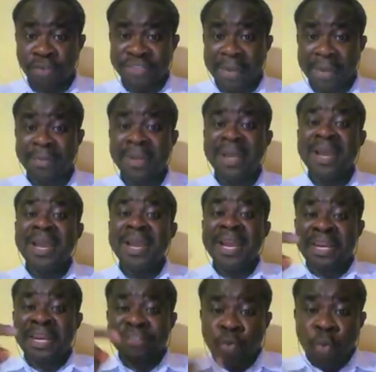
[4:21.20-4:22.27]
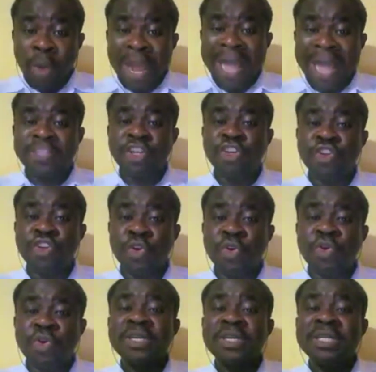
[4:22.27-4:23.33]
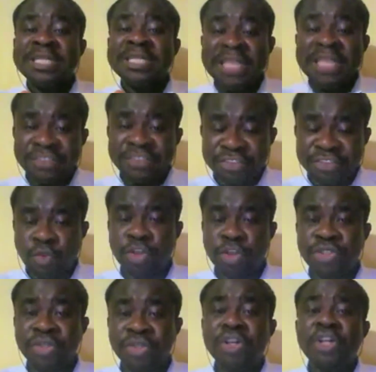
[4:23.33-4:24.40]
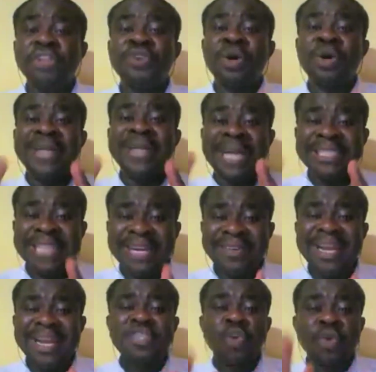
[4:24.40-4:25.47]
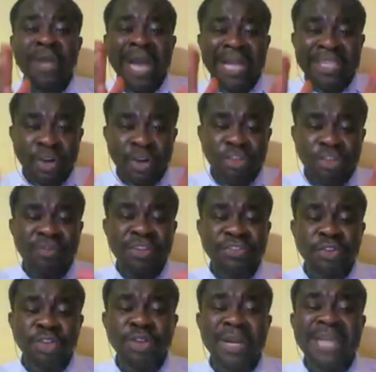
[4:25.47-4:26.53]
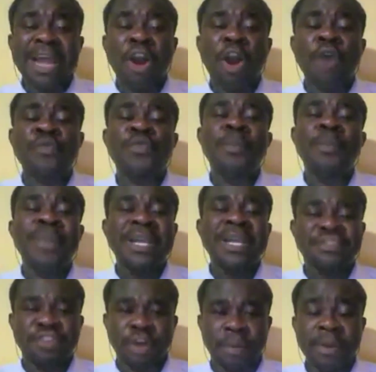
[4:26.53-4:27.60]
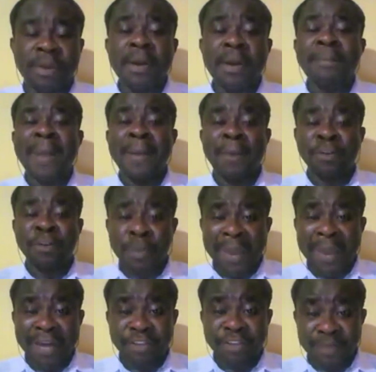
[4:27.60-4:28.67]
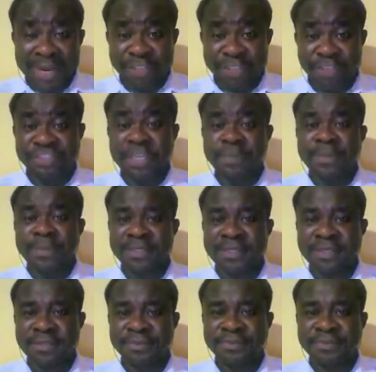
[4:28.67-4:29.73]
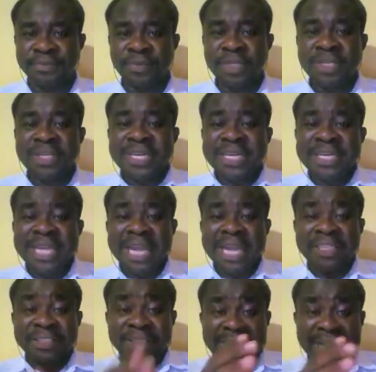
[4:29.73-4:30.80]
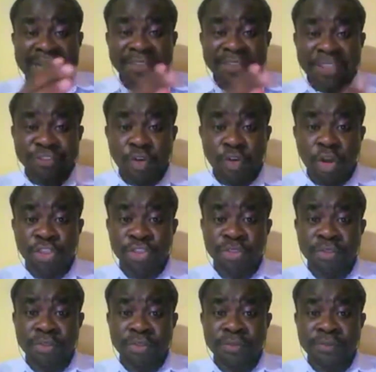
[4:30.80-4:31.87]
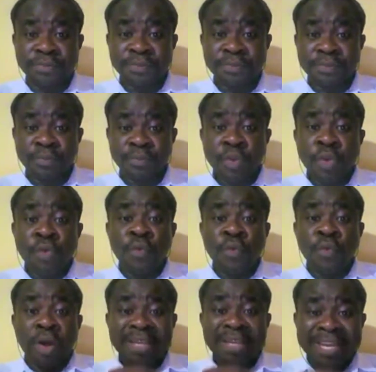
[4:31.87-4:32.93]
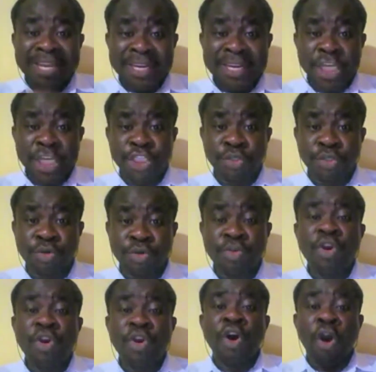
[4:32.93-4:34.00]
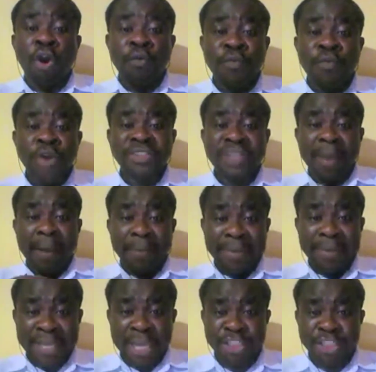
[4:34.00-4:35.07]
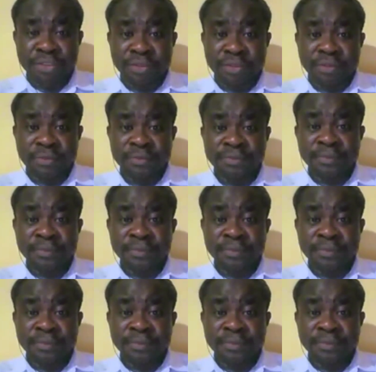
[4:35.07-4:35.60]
time, is required to do this disclosure. So there are generally two categories of disclosure that are often mixed up by most preparers of financial statements. There is the disclosure for the initial or first-time application